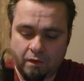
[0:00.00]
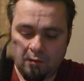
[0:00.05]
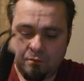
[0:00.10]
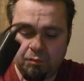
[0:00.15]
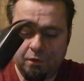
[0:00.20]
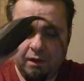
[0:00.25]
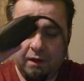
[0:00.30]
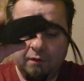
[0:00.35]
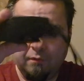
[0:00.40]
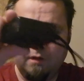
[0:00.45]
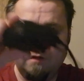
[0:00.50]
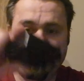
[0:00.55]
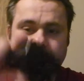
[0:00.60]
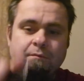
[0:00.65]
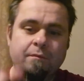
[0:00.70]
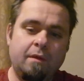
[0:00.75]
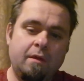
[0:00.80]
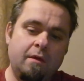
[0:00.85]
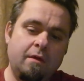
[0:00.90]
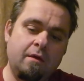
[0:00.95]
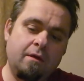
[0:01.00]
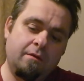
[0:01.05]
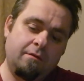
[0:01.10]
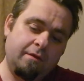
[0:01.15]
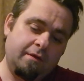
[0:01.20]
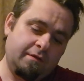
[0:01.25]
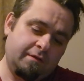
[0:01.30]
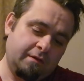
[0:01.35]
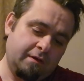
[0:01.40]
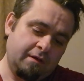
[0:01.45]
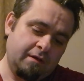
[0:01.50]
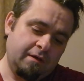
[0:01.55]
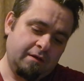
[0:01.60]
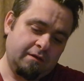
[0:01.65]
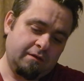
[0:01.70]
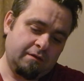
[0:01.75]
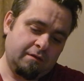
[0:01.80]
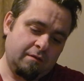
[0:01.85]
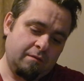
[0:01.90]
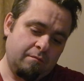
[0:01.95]
But anyways, this
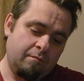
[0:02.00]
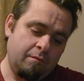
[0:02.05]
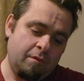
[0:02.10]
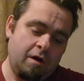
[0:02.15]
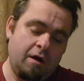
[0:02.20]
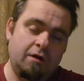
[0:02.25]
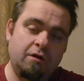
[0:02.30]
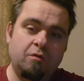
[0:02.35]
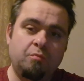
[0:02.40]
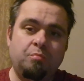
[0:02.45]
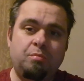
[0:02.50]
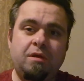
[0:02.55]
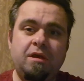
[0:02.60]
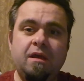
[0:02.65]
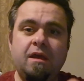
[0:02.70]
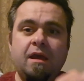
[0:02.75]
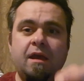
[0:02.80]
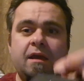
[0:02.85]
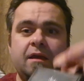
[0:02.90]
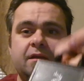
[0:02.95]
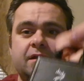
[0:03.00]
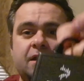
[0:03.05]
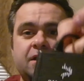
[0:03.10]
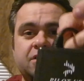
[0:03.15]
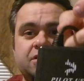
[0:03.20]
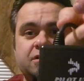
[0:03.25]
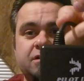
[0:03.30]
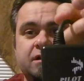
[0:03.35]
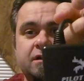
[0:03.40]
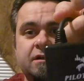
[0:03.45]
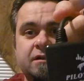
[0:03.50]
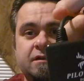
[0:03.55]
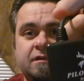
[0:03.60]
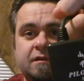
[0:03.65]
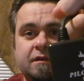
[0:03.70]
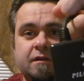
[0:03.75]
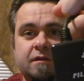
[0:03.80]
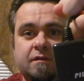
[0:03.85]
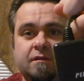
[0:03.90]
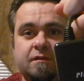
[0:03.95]
is model
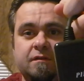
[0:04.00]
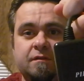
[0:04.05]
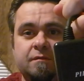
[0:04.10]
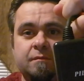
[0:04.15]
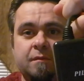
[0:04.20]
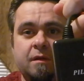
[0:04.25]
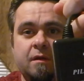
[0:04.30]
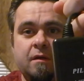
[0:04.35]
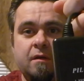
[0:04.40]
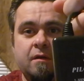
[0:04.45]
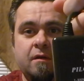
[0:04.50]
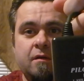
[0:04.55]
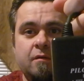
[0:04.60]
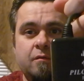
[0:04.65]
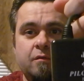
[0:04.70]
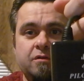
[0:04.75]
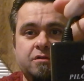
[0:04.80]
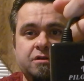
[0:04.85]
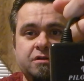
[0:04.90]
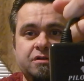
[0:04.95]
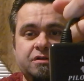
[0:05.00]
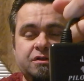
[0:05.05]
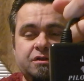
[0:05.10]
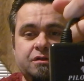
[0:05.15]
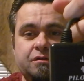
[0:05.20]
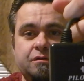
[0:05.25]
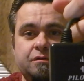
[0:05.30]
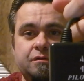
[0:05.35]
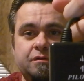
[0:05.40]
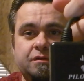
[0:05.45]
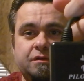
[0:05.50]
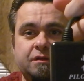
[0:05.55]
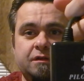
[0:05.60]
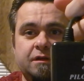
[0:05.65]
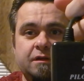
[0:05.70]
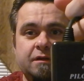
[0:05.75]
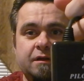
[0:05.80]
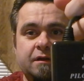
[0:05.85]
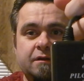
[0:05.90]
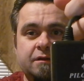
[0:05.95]
PA-96, which is used to
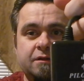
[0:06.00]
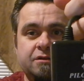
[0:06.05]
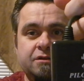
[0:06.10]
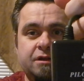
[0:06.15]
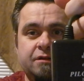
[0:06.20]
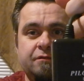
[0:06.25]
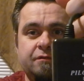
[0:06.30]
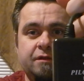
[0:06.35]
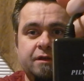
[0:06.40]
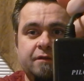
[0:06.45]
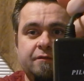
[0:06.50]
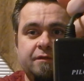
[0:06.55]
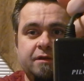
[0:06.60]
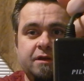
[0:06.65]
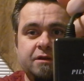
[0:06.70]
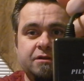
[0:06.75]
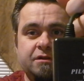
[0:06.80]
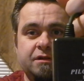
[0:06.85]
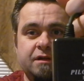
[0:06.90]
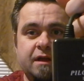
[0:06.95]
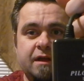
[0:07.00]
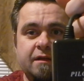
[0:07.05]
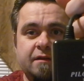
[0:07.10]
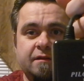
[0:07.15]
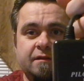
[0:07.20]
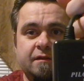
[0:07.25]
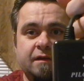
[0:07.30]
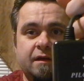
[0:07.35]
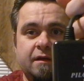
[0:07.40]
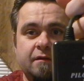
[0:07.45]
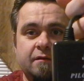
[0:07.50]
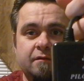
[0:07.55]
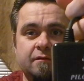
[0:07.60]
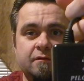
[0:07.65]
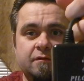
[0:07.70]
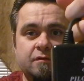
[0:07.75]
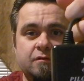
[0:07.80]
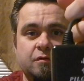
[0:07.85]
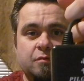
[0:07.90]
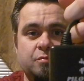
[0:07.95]
connect the general aviation headset
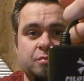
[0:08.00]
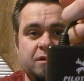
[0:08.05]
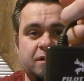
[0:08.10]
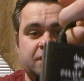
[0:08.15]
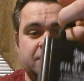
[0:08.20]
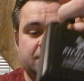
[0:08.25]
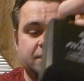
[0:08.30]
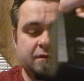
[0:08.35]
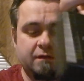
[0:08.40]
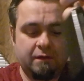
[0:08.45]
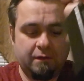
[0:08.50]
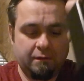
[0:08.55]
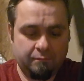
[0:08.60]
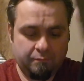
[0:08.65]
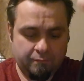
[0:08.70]
to a PC.